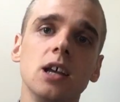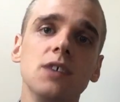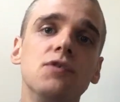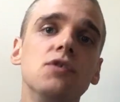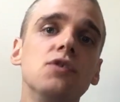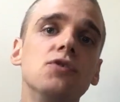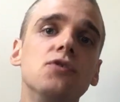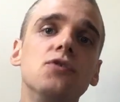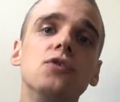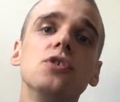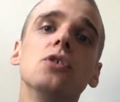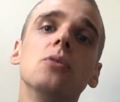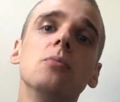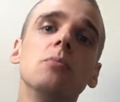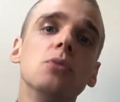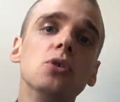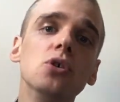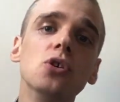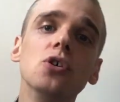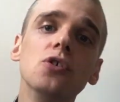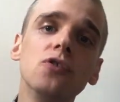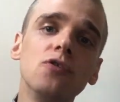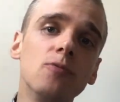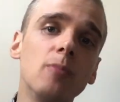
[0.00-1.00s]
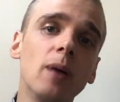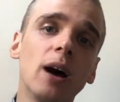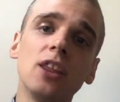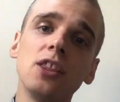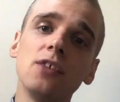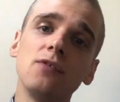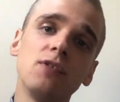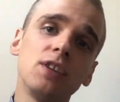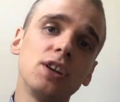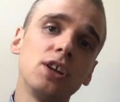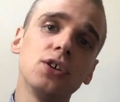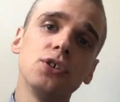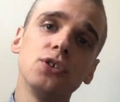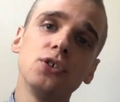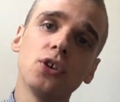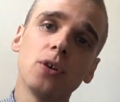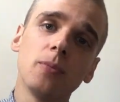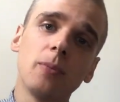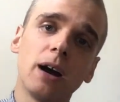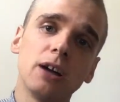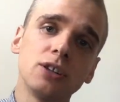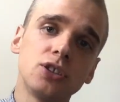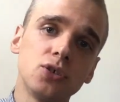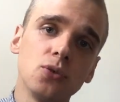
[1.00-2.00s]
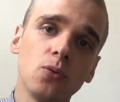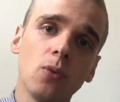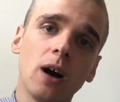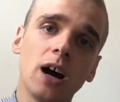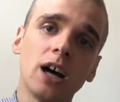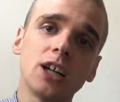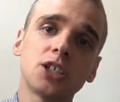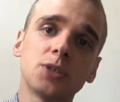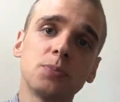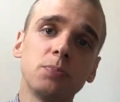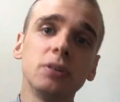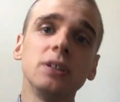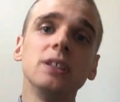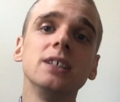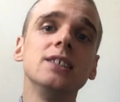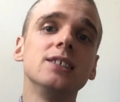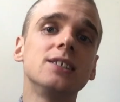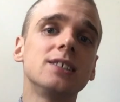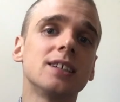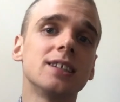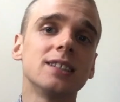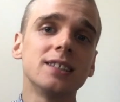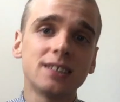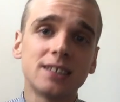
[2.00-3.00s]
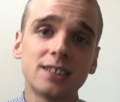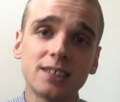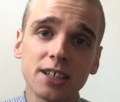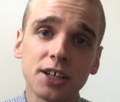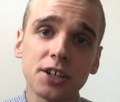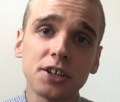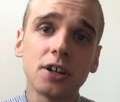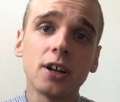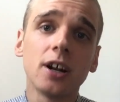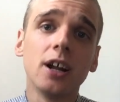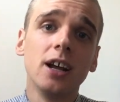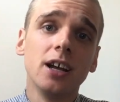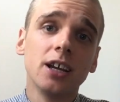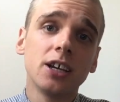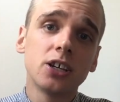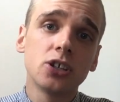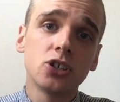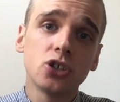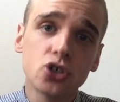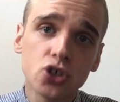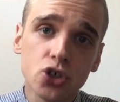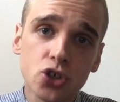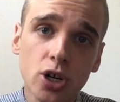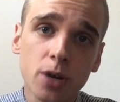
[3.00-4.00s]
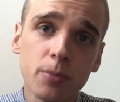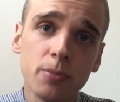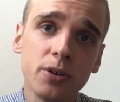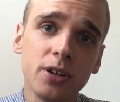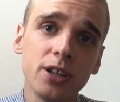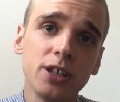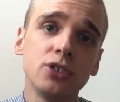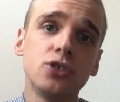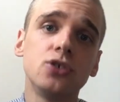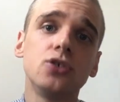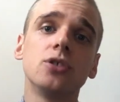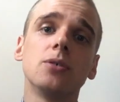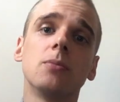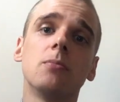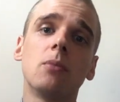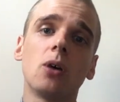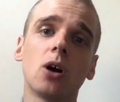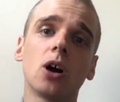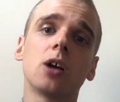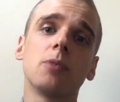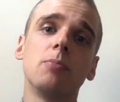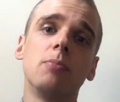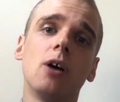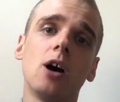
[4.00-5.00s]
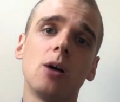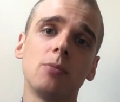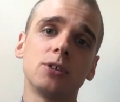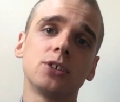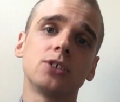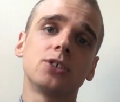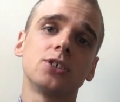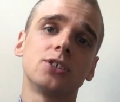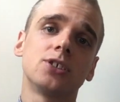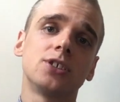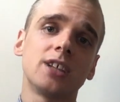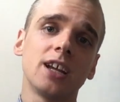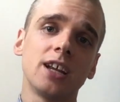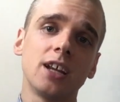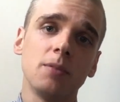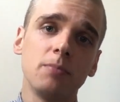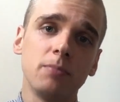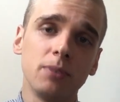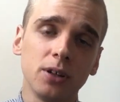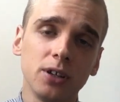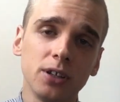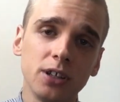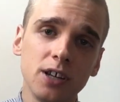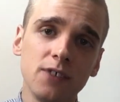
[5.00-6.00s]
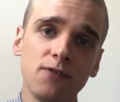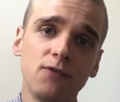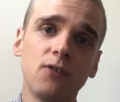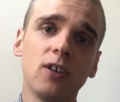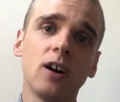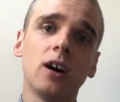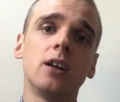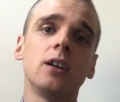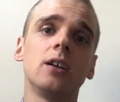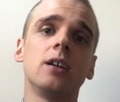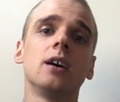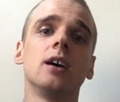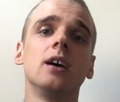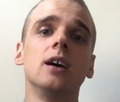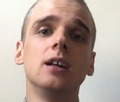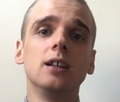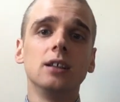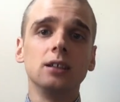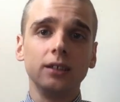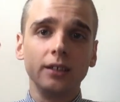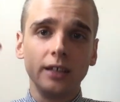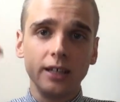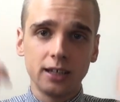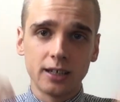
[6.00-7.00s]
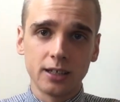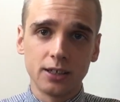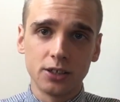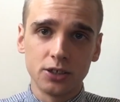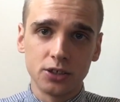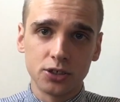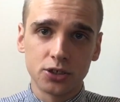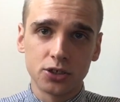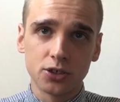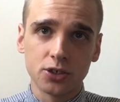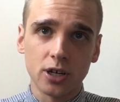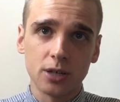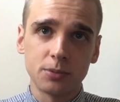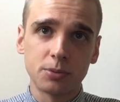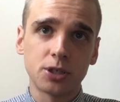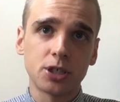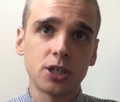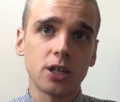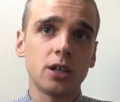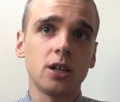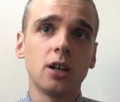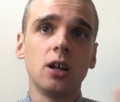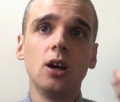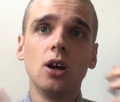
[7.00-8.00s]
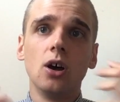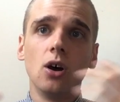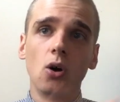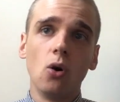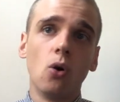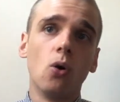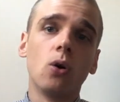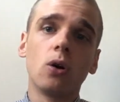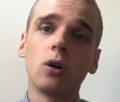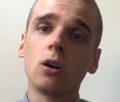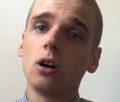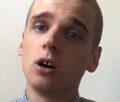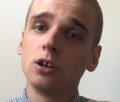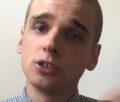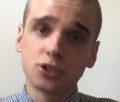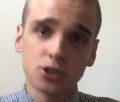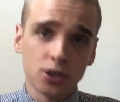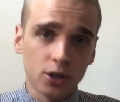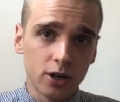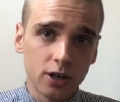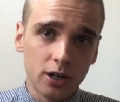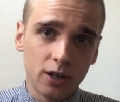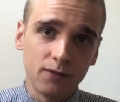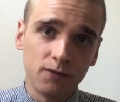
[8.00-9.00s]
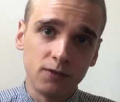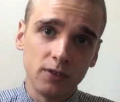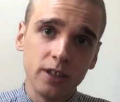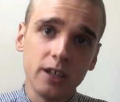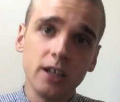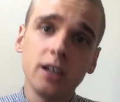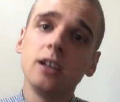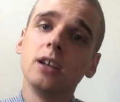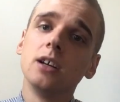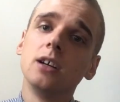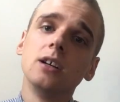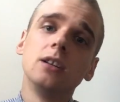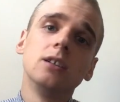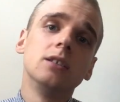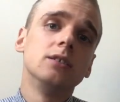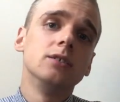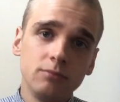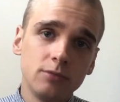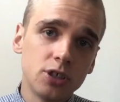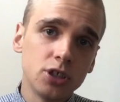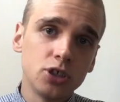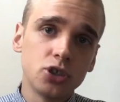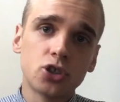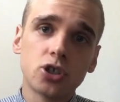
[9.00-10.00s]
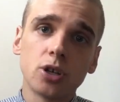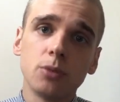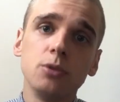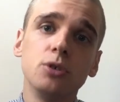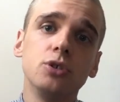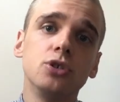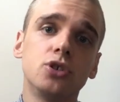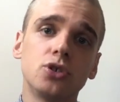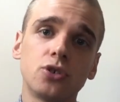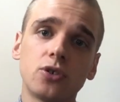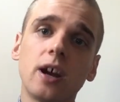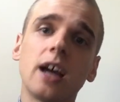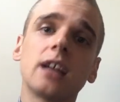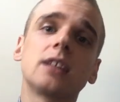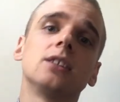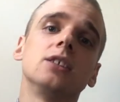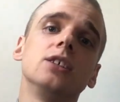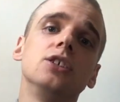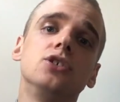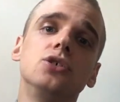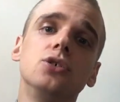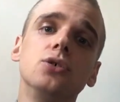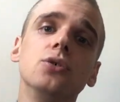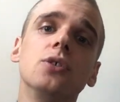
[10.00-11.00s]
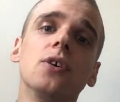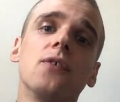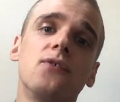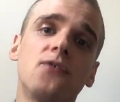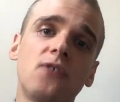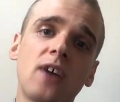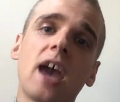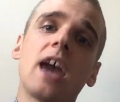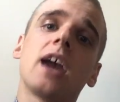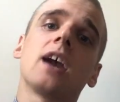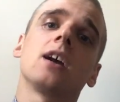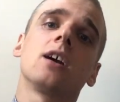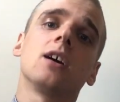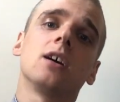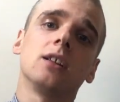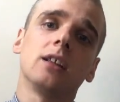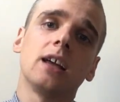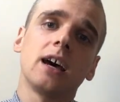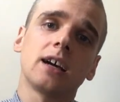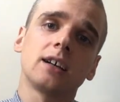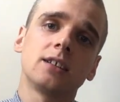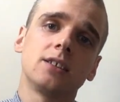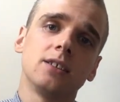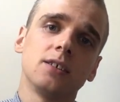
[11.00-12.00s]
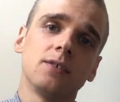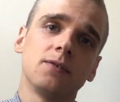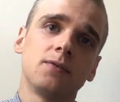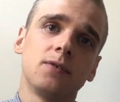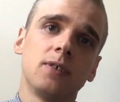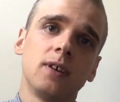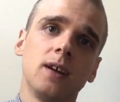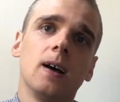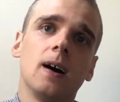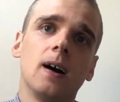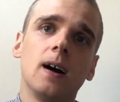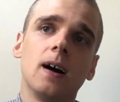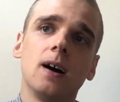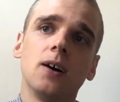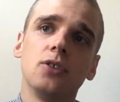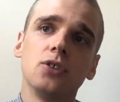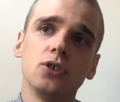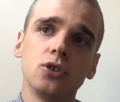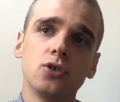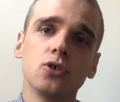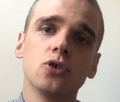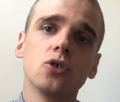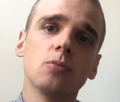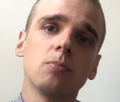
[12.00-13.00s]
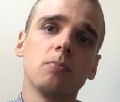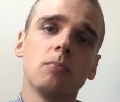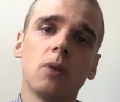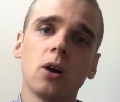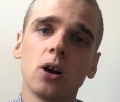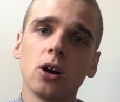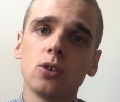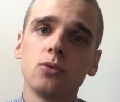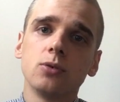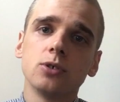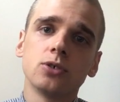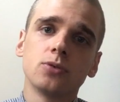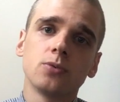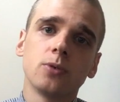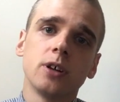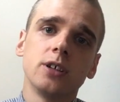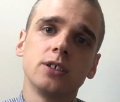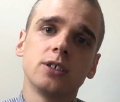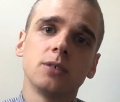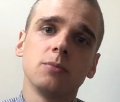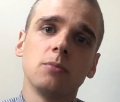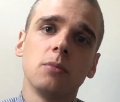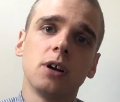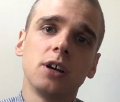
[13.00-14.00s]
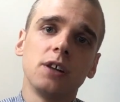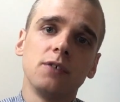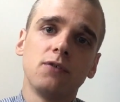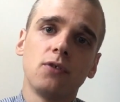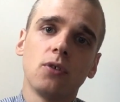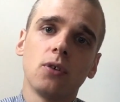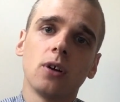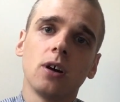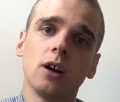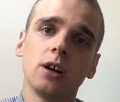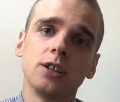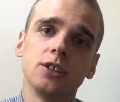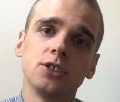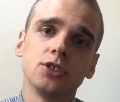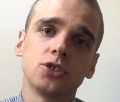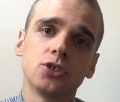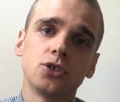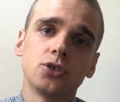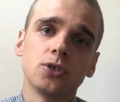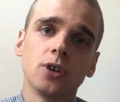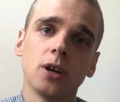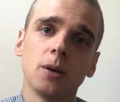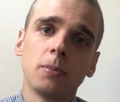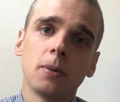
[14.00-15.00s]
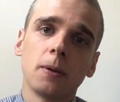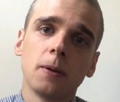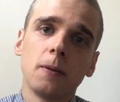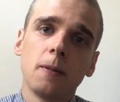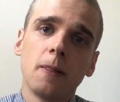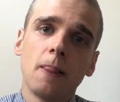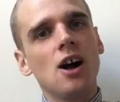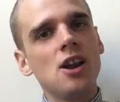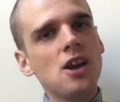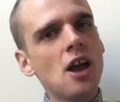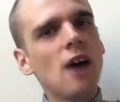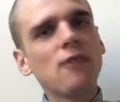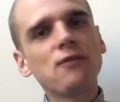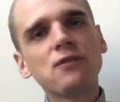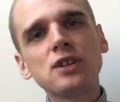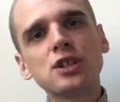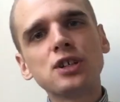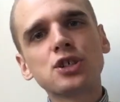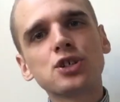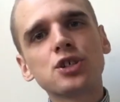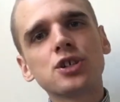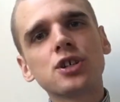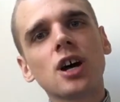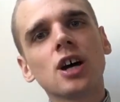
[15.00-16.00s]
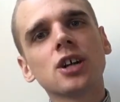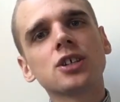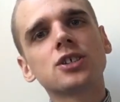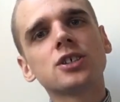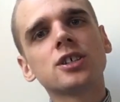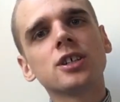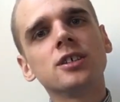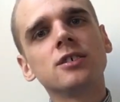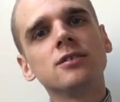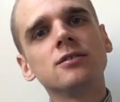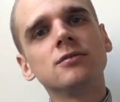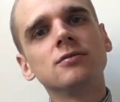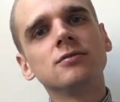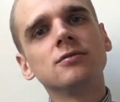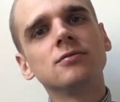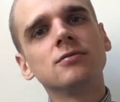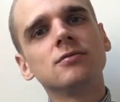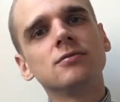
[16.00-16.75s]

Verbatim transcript: If you feel moved by the video you're about to watch, please consider contributing to the Mark Baumer Sustainability Fund, link in the description, or alternatively, contribute directly to the Fang Collective, uh, the group Mark was raising money for on his trip. Enough introduction.